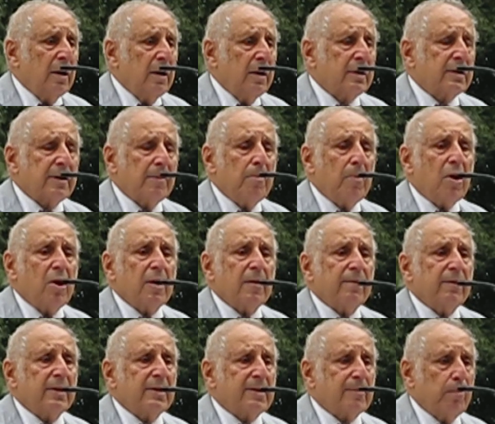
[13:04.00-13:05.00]
It's a
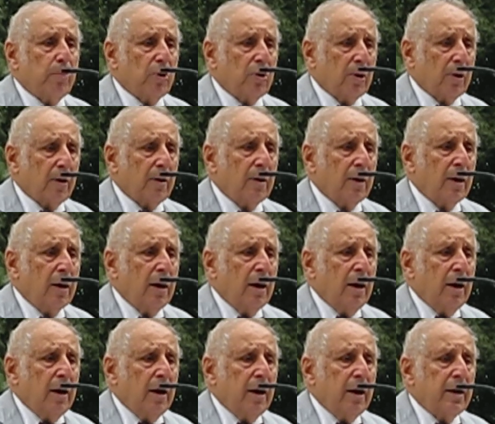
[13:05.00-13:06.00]
marvelous book,
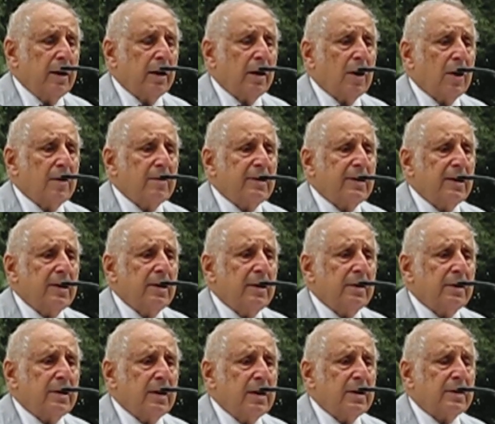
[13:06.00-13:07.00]
and it goes into
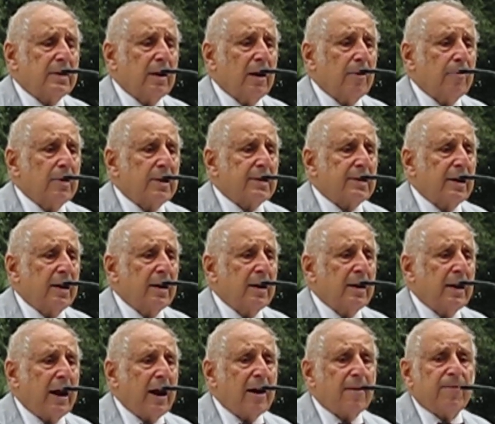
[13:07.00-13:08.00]
detail. I would say
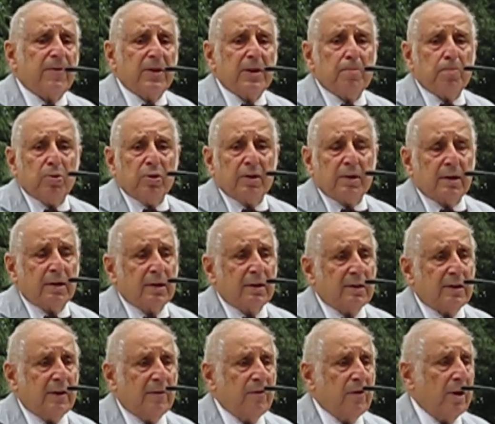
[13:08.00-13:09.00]
half of the book
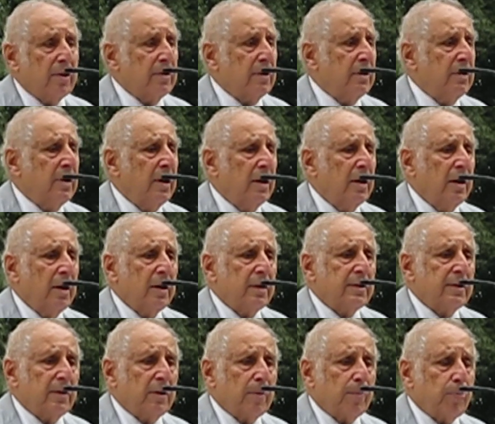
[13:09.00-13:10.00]
is devoted
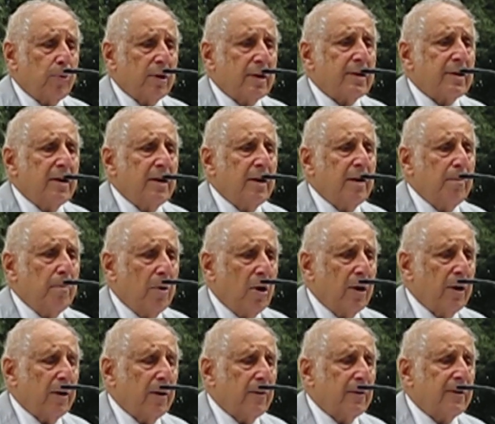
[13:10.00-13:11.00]
to the prison
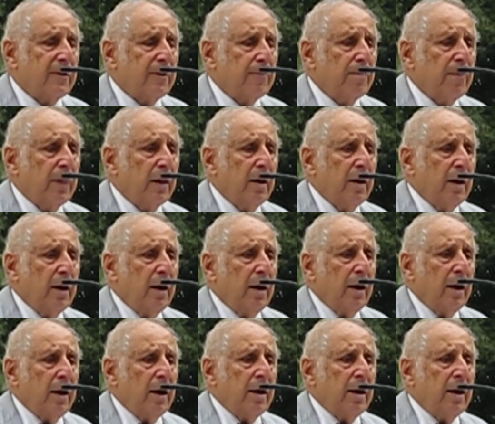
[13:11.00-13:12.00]
martyrs.
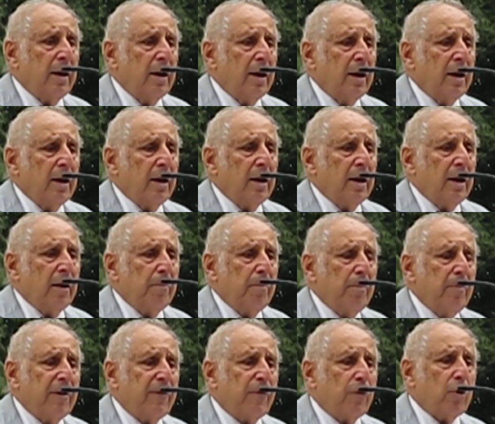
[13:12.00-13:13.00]
And
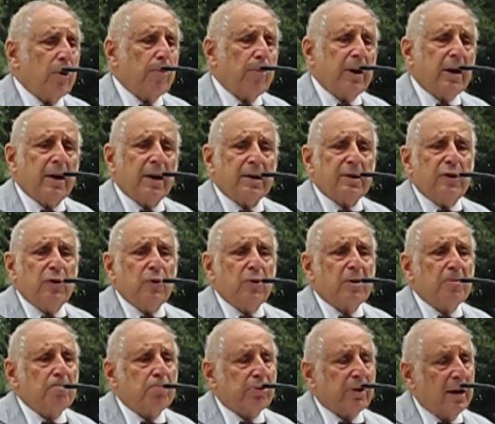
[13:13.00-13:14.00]
before we get too
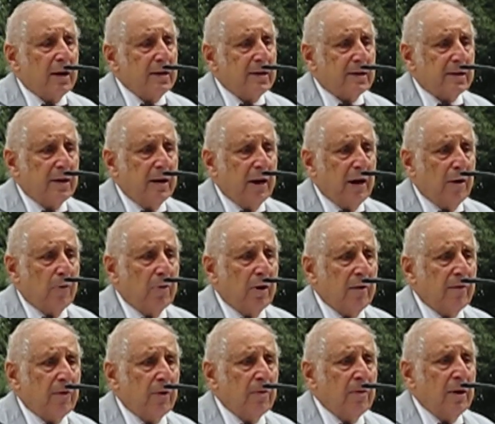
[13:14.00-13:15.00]
complacent,
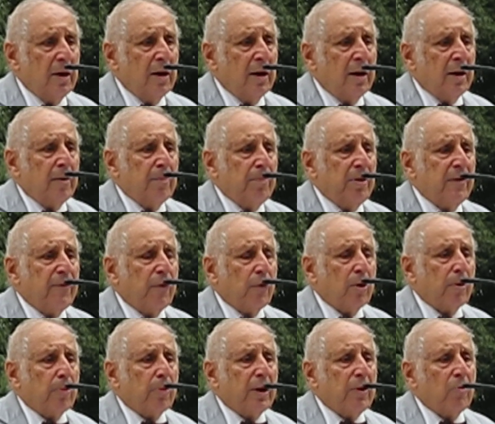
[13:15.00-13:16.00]
however,
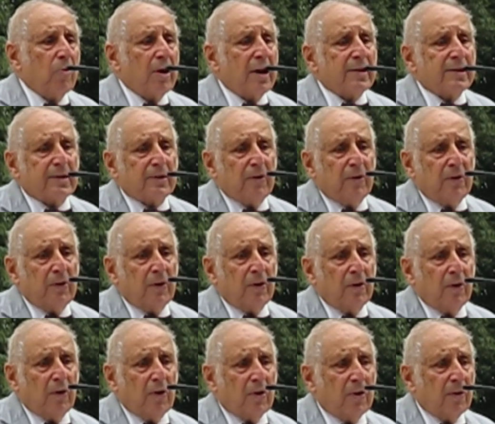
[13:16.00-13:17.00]
before we rest on
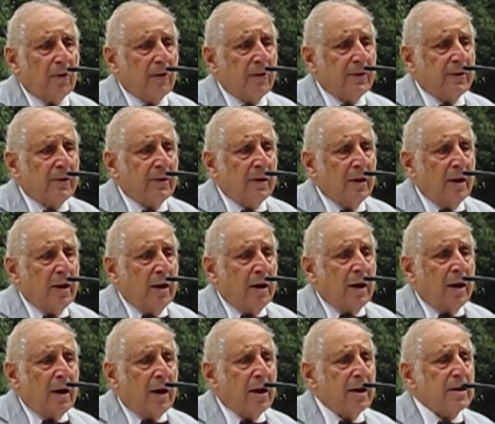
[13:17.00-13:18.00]
our laurels,
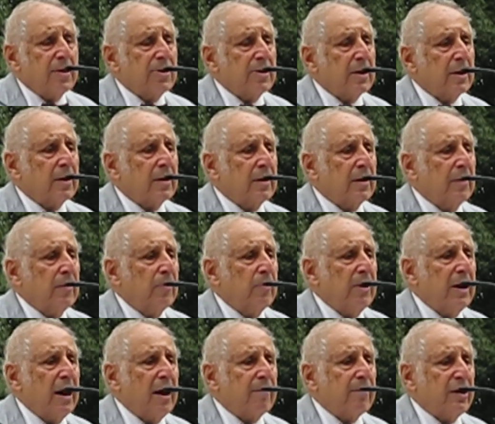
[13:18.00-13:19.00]
I think
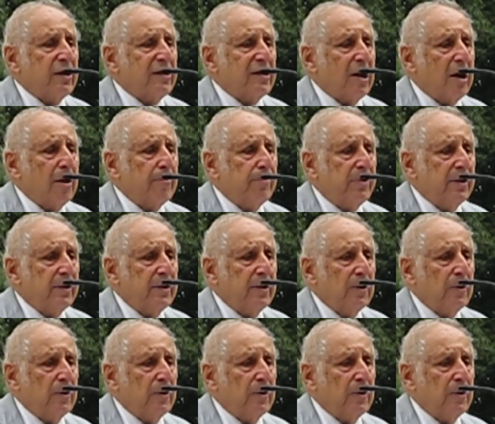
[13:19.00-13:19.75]
we have a job to do.